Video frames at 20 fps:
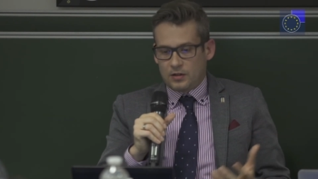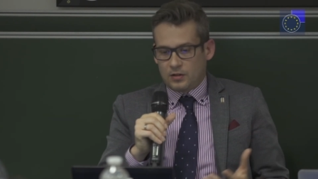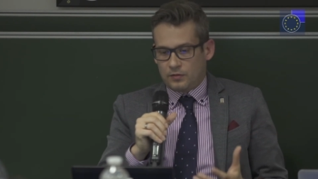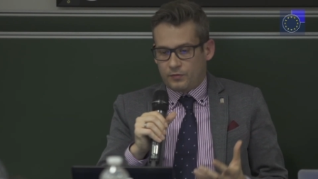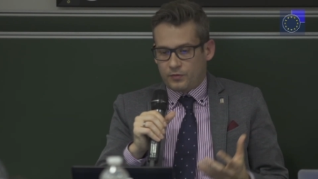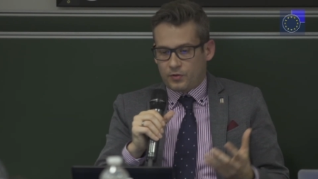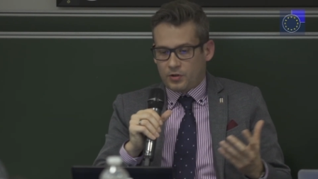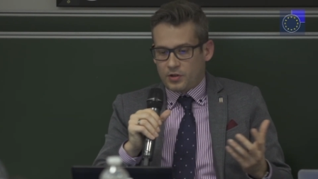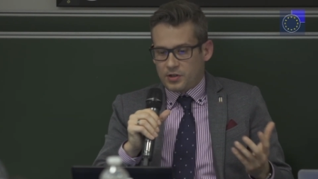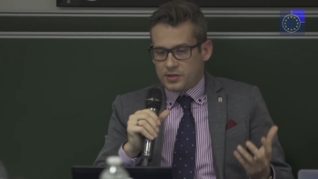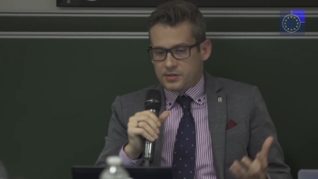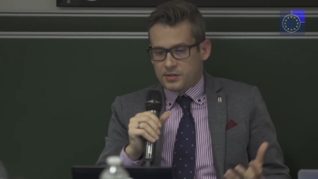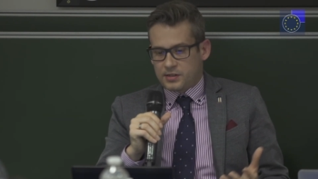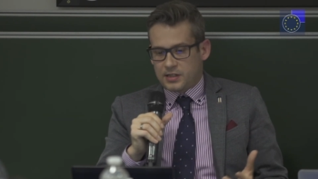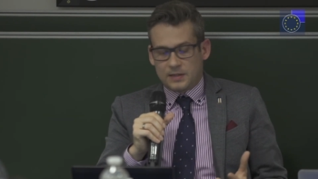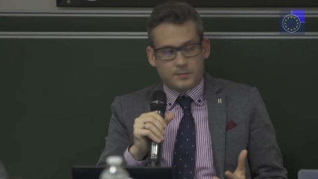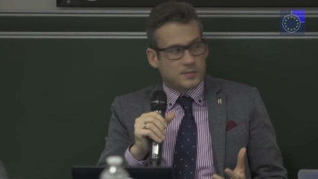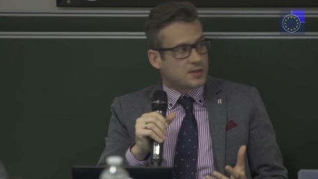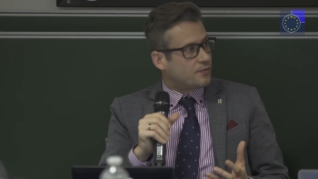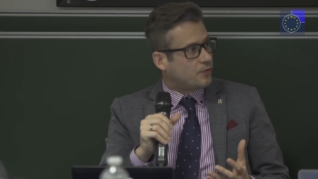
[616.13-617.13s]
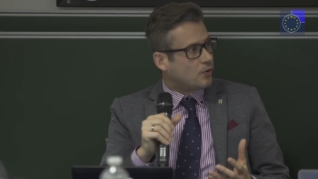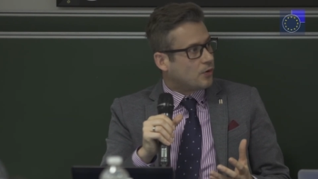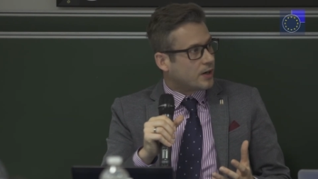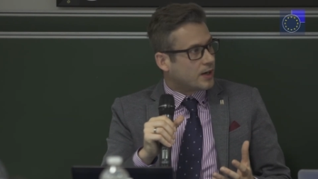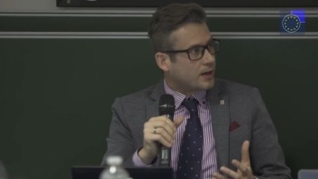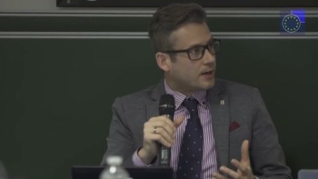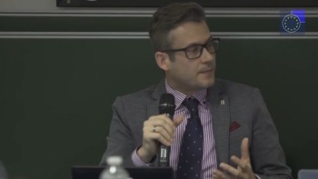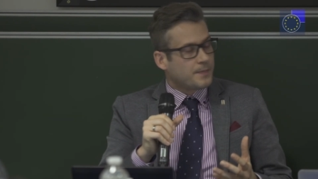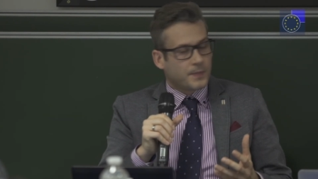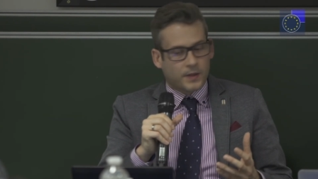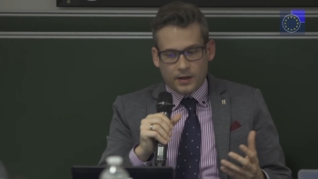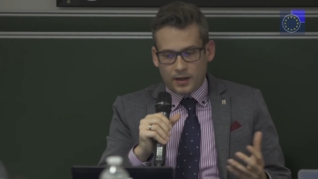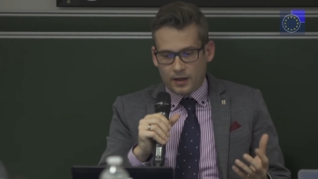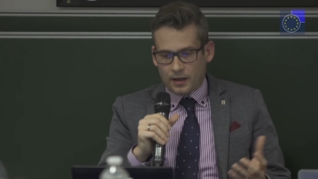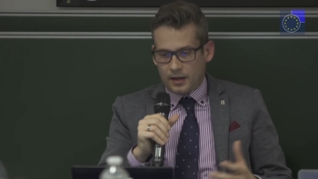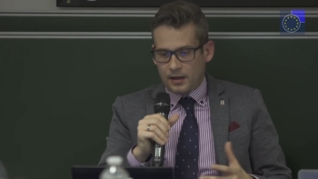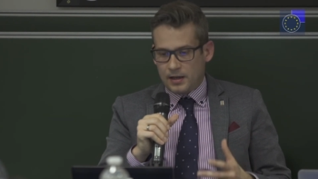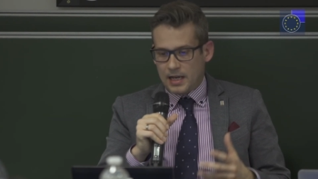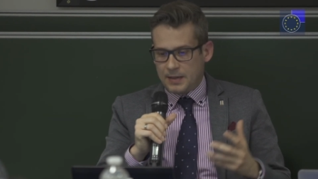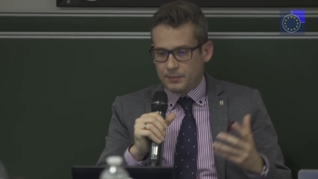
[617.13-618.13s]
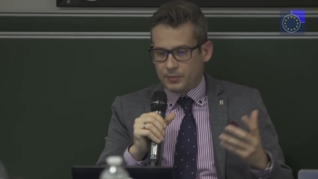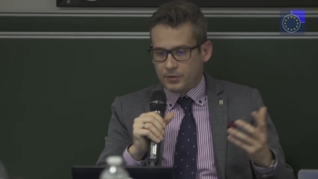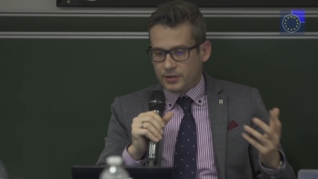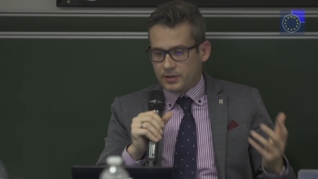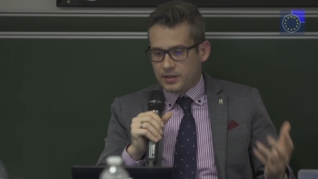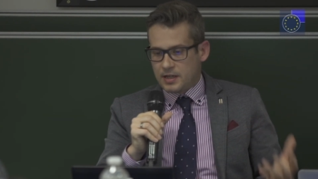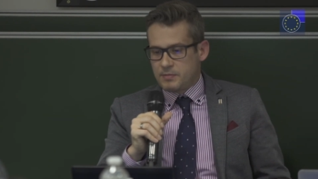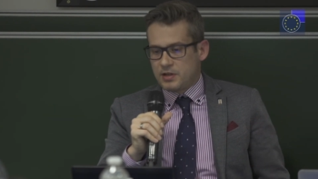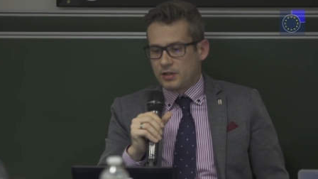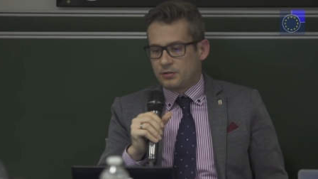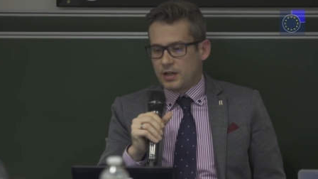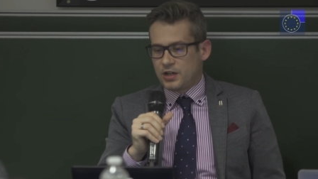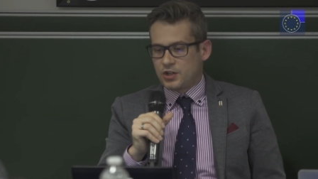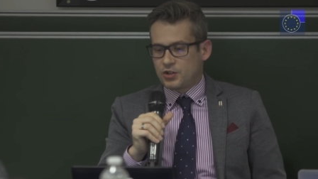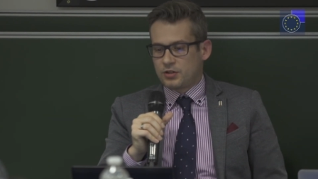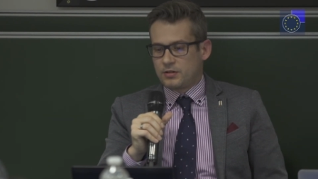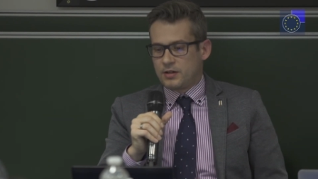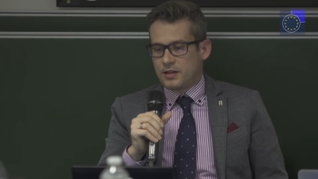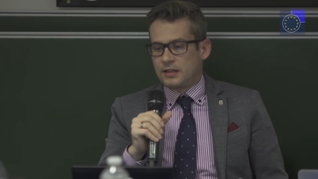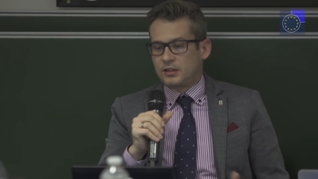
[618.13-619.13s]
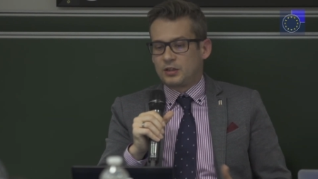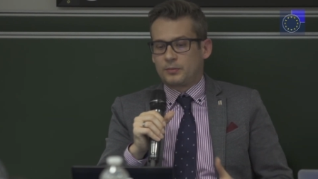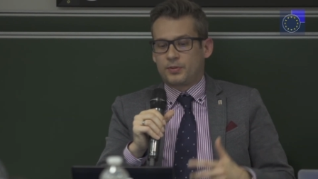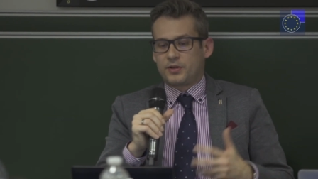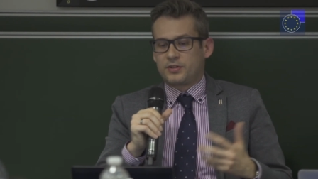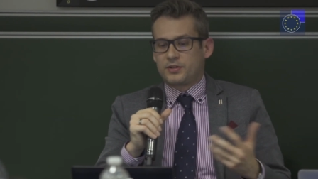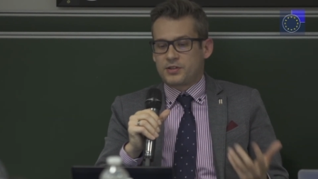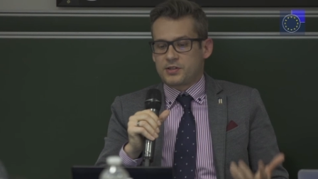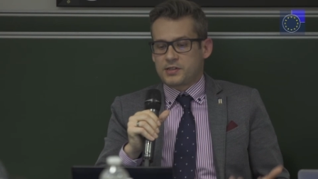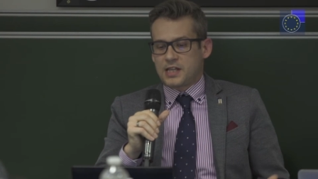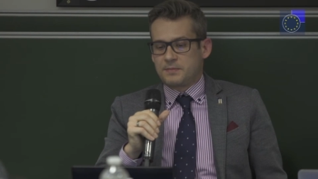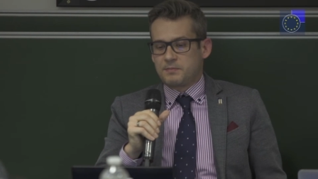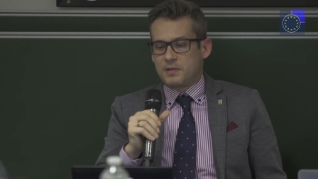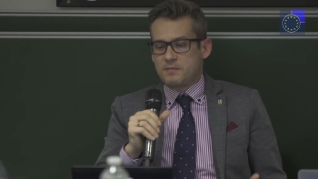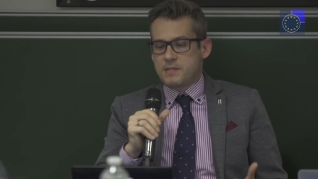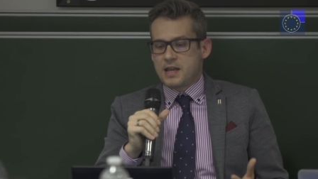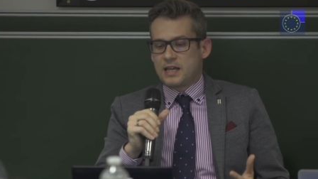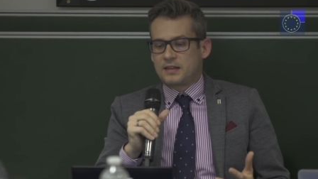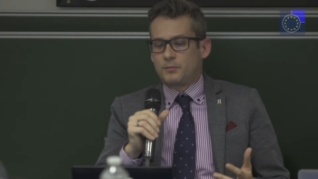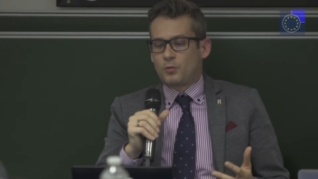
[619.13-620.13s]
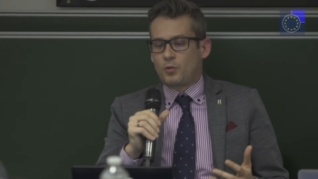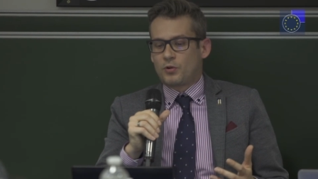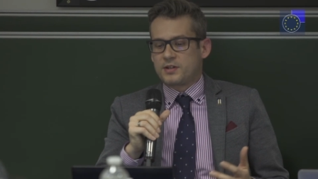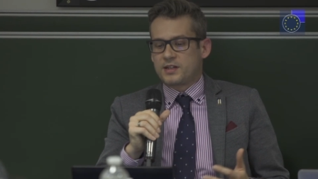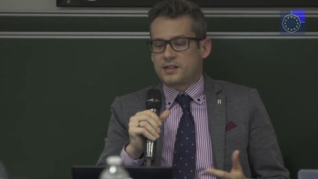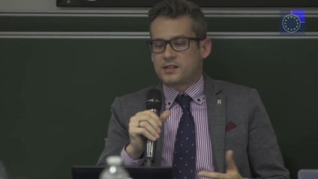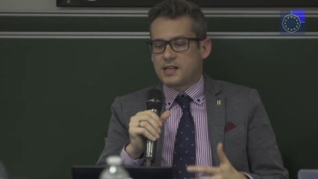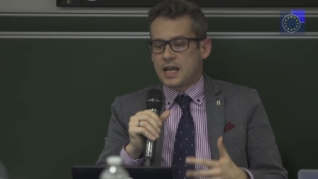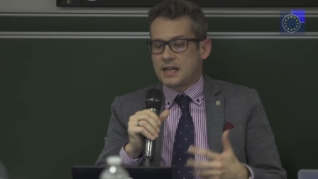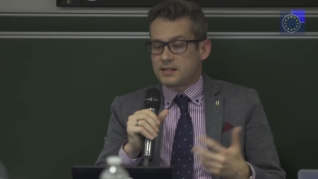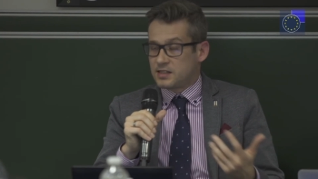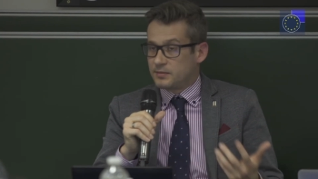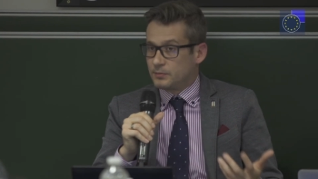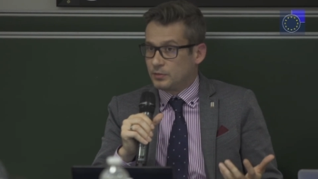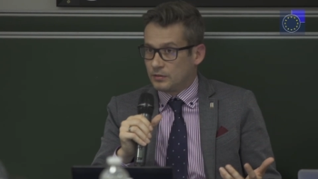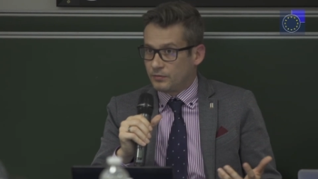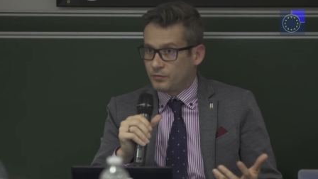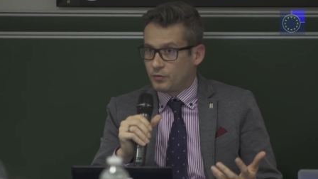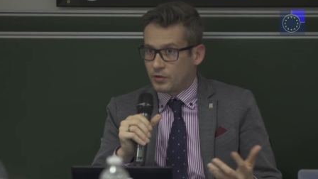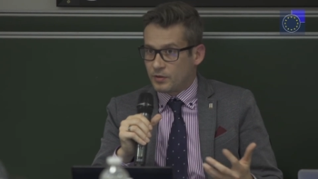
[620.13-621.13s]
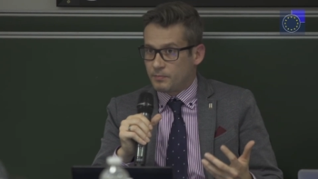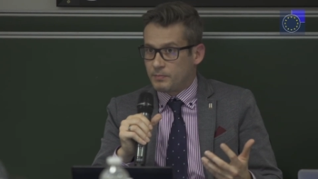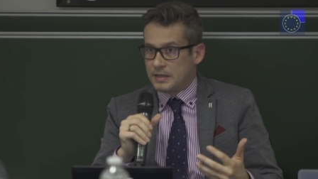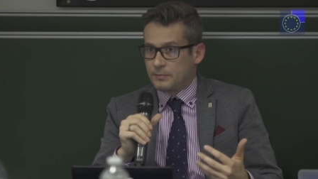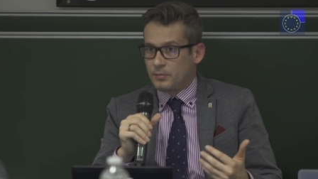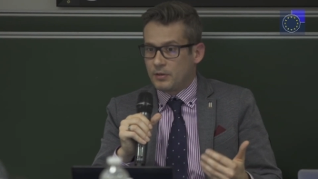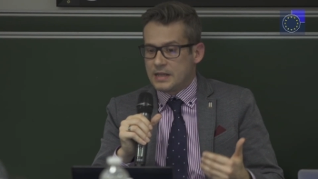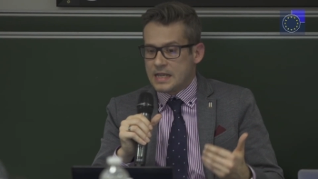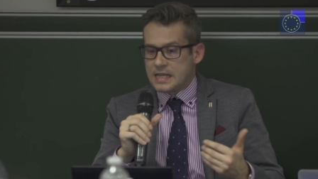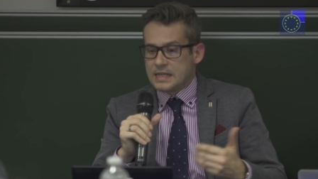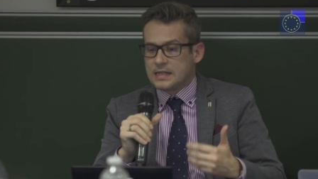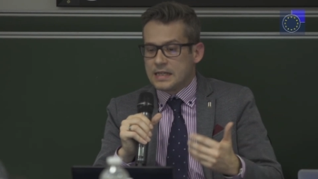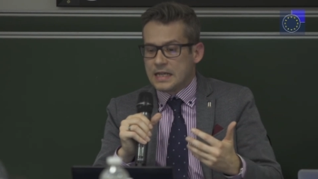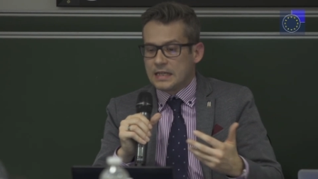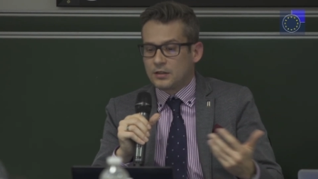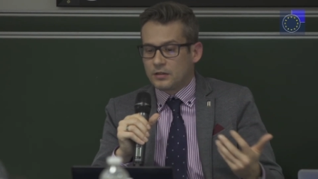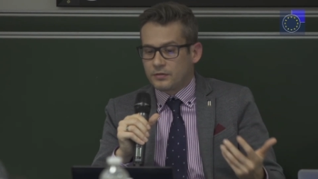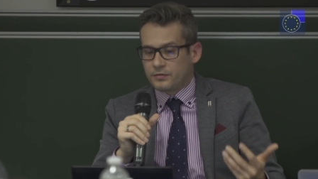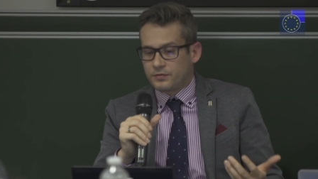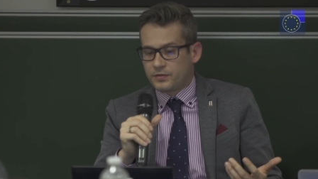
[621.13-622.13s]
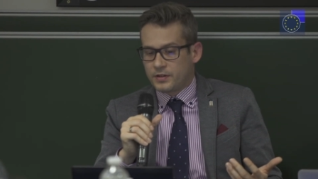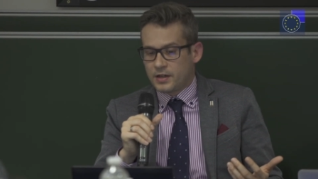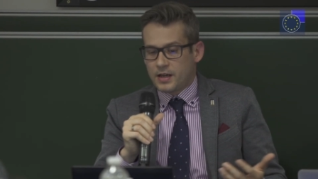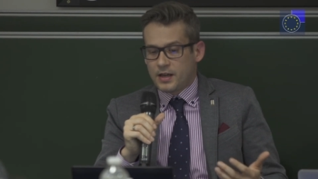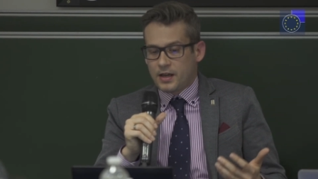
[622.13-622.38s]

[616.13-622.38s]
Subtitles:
Of course, schemes for labor immigration and entrepreneurs can be made more accessible for people in need of